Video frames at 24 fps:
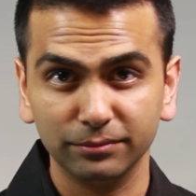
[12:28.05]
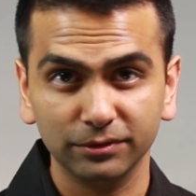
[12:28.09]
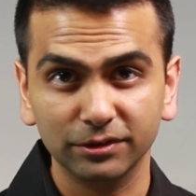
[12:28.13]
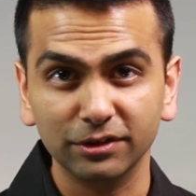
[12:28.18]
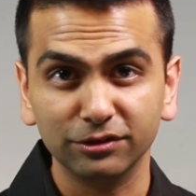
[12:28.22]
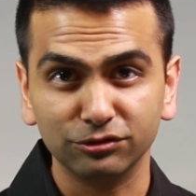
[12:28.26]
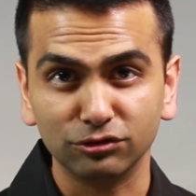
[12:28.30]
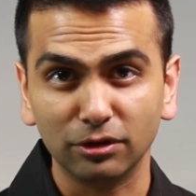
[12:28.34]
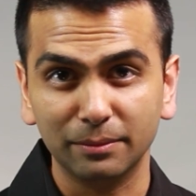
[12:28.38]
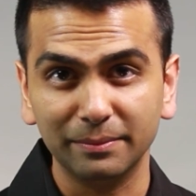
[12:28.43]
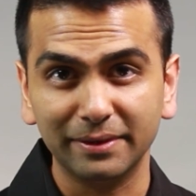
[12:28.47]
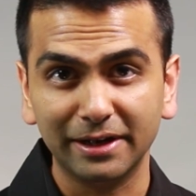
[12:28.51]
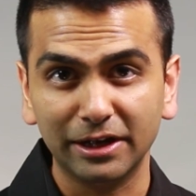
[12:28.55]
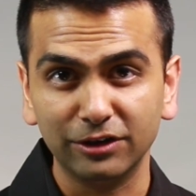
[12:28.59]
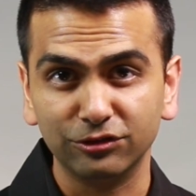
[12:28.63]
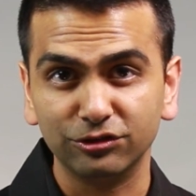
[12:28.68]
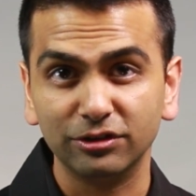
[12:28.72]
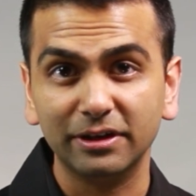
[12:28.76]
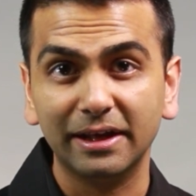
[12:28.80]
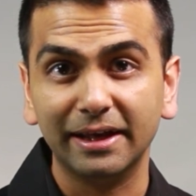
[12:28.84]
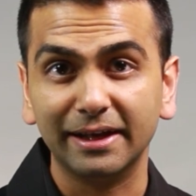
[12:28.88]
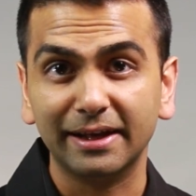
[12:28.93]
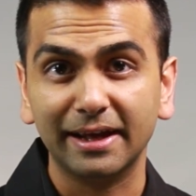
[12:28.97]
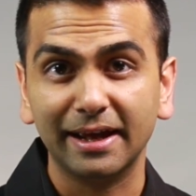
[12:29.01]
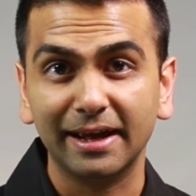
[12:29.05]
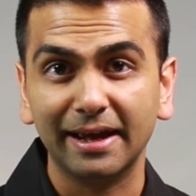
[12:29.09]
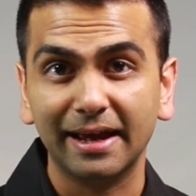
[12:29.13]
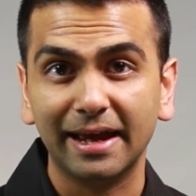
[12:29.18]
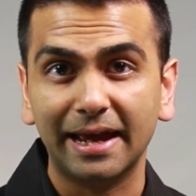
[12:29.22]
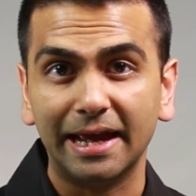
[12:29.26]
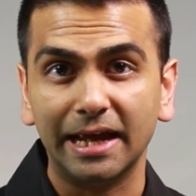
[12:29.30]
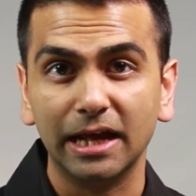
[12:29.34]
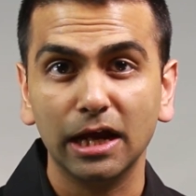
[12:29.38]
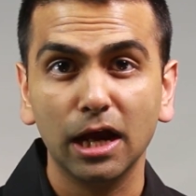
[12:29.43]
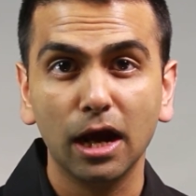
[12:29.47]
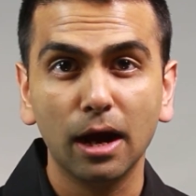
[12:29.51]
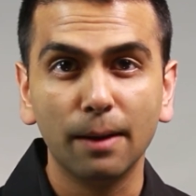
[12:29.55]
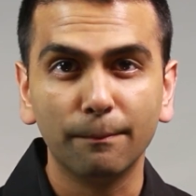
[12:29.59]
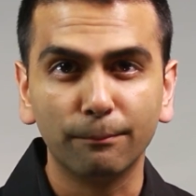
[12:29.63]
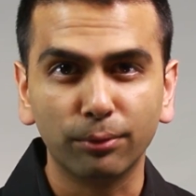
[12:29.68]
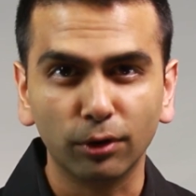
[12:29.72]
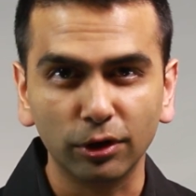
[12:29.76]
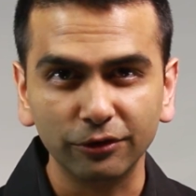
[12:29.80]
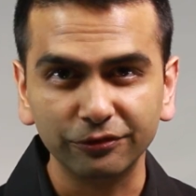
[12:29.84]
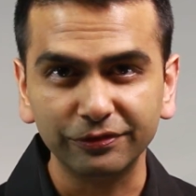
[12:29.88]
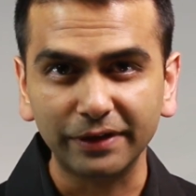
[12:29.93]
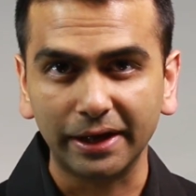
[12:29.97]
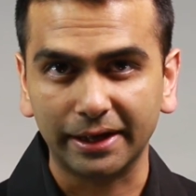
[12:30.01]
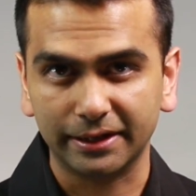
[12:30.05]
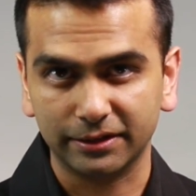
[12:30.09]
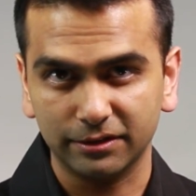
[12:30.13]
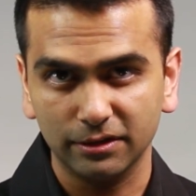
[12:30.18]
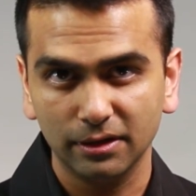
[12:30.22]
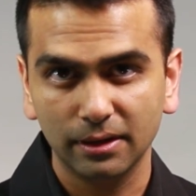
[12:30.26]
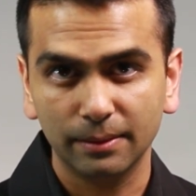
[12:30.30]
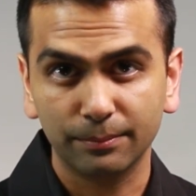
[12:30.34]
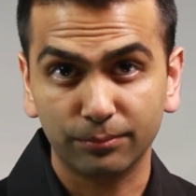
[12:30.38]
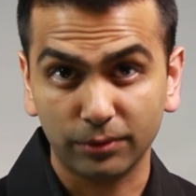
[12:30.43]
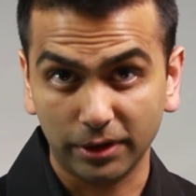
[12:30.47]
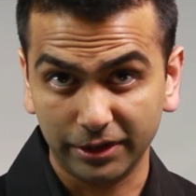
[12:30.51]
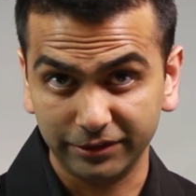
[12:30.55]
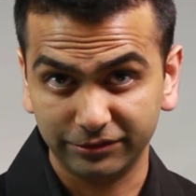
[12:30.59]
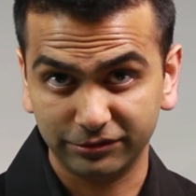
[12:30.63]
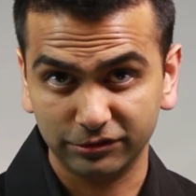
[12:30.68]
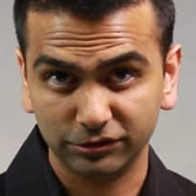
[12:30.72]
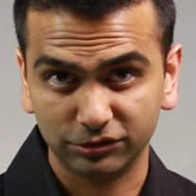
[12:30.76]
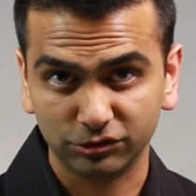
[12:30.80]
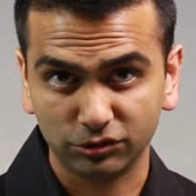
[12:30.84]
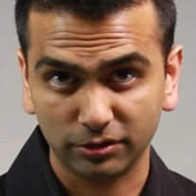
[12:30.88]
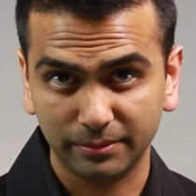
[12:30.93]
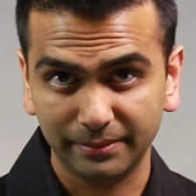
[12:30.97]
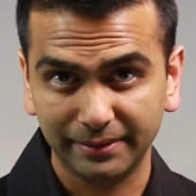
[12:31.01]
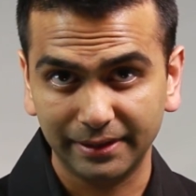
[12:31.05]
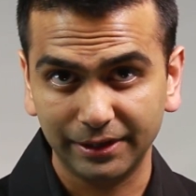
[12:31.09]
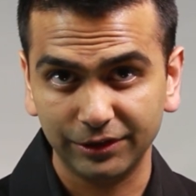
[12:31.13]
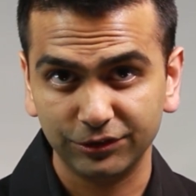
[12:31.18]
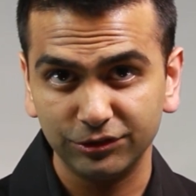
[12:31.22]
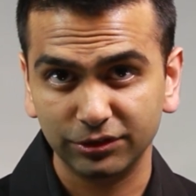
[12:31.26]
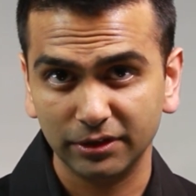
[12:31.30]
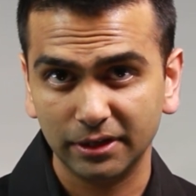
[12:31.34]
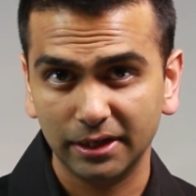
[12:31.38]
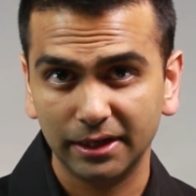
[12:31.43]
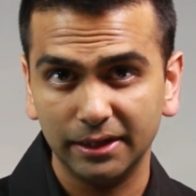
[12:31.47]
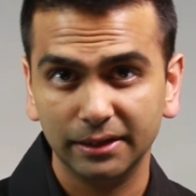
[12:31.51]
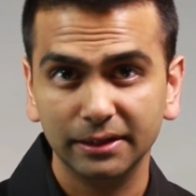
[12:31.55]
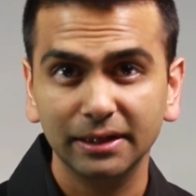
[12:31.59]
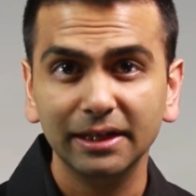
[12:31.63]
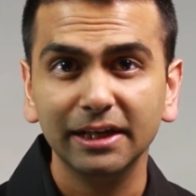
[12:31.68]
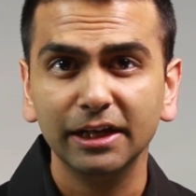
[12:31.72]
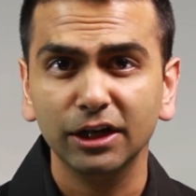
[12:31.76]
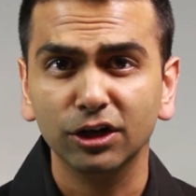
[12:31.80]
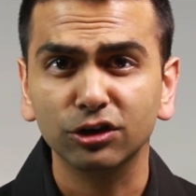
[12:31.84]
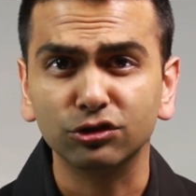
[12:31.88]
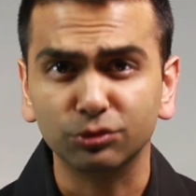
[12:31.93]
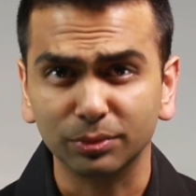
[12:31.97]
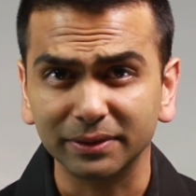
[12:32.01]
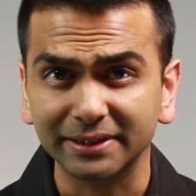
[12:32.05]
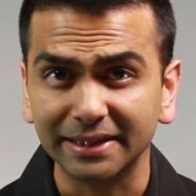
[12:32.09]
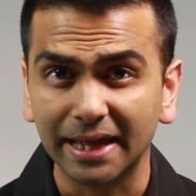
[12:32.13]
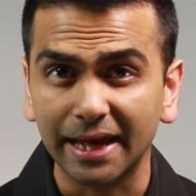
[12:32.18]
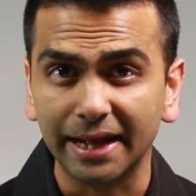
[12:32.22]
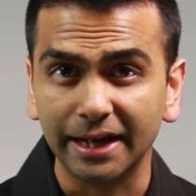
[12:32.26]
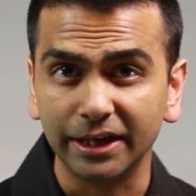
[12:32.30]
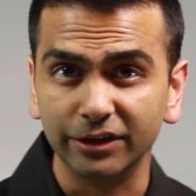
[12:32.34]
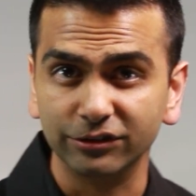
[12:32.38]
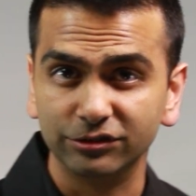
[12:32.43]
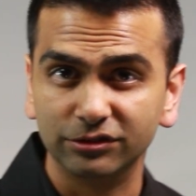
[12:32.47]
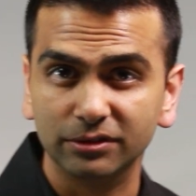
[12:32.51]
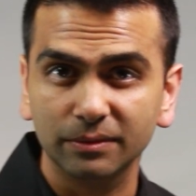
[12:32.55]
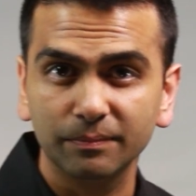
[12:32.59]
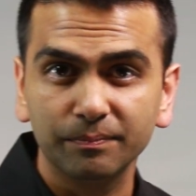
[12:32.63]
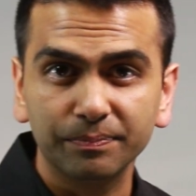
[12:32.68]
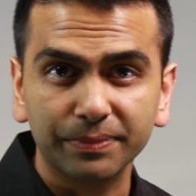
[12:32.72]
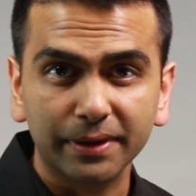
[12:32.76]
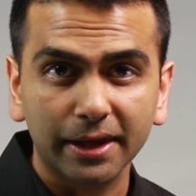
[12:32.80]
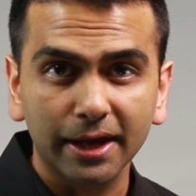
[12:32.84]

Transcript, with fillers: discrimination, aka perfect price discrimination, and here's what that is.